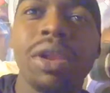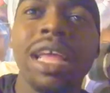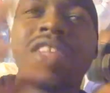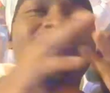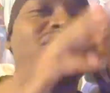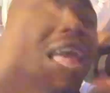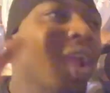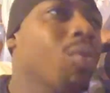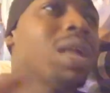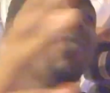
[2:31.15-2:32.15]
It's
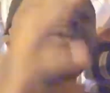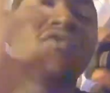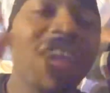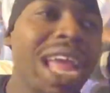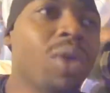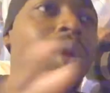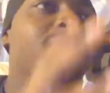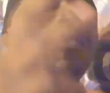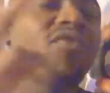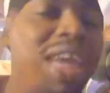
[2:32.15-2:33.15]
very, very,
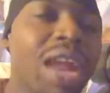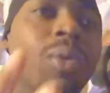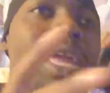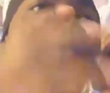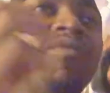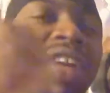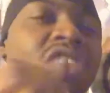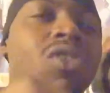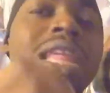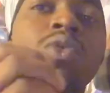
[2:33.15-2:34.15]
very
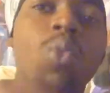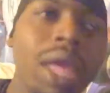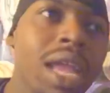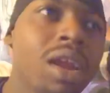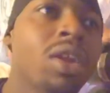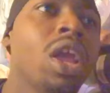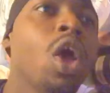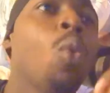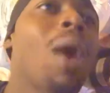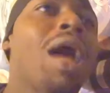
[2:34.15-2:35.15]
visually weird.
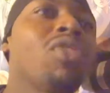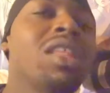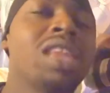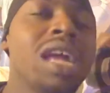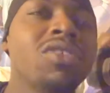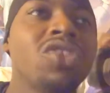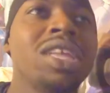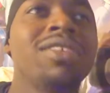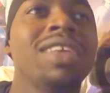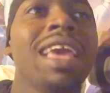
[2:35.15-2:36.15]
While the
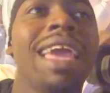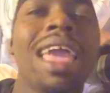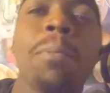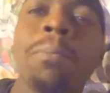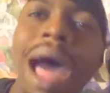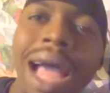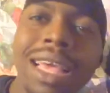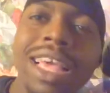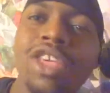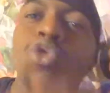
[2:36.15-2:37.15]
dungeons in Magi,
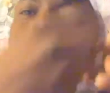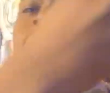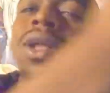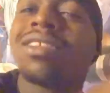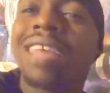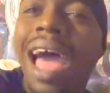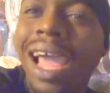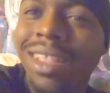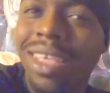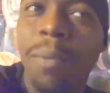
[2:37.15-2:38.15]
you go
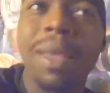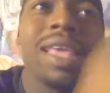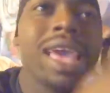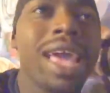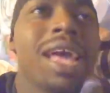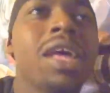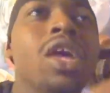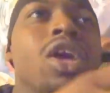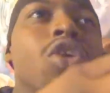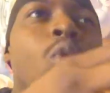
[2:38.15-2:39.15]
inside them, and yeah,
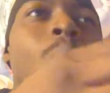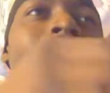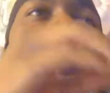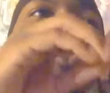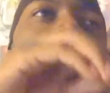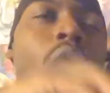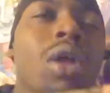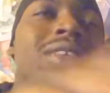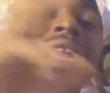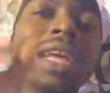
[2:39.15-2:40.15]
while you are
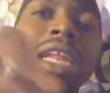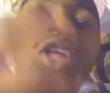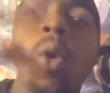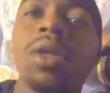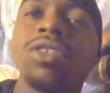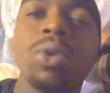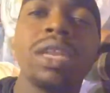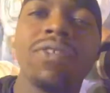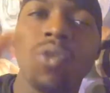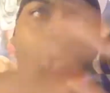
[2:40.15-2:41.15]
technically going to a
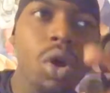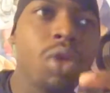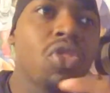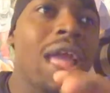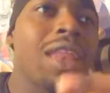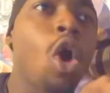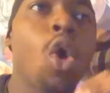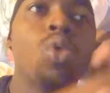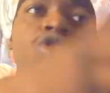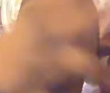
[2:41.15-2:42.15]
different world that
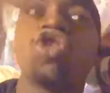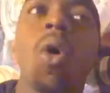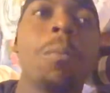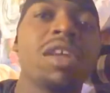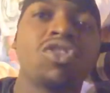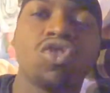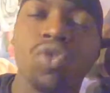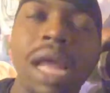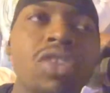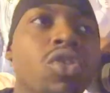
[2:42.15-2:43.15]
holds so much
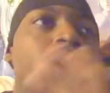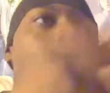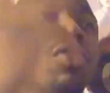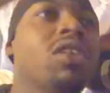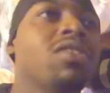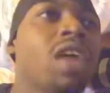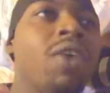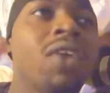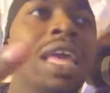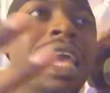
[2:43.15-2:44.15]
treasure and all this
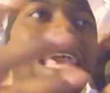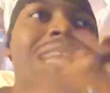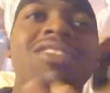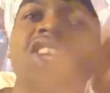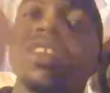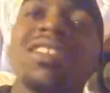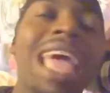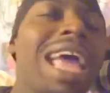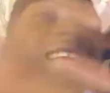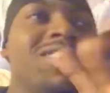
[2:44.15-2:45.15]
stuff, it's just
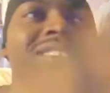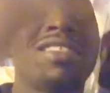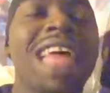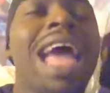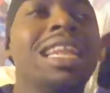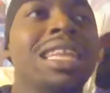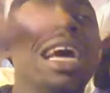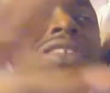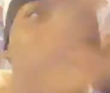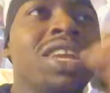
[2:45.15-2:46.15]
that. It's just that
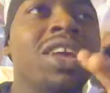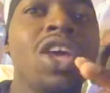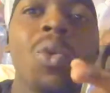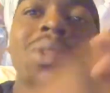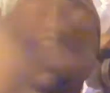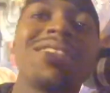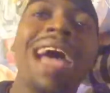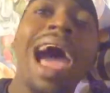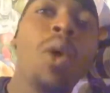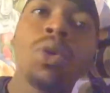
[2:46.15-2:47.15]
dungeon. With the
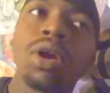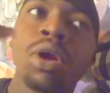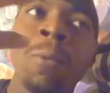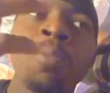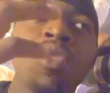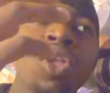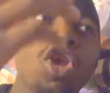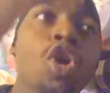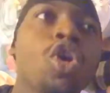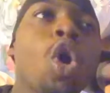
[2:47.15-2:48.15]
tower,
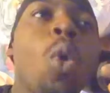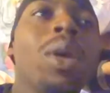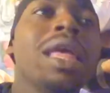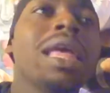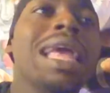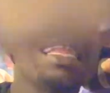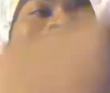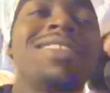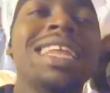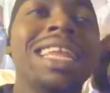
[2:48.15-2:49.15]
you're going and
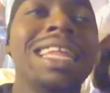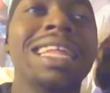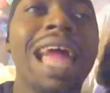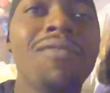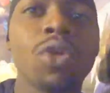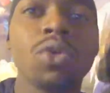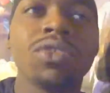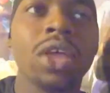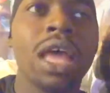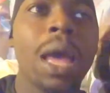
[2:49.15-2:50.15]
ascending
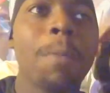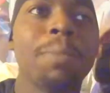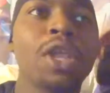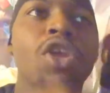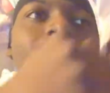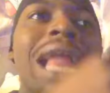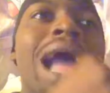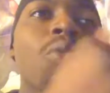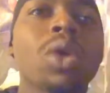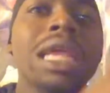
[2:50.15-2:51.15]
levels, but you're
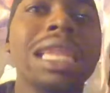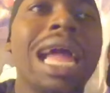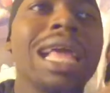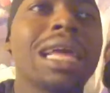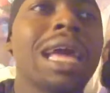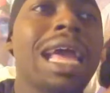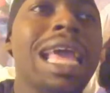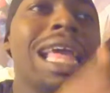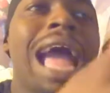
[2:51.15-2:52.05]
not really like it.